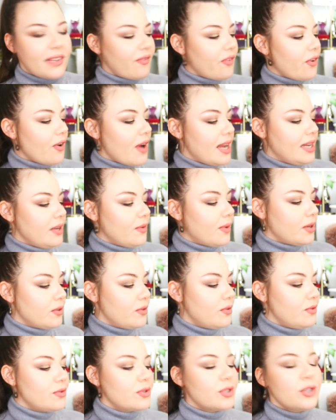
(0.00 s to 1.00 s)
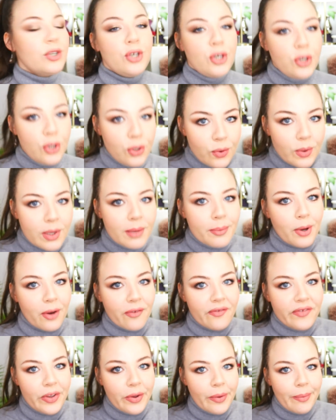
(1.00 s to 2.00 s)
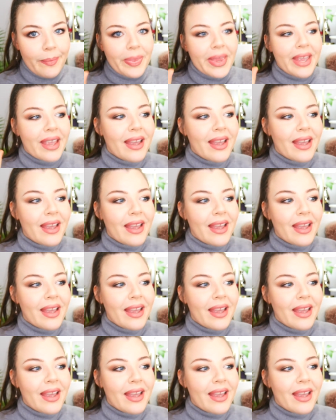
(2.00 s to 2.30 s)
for anyone who's new in perfume.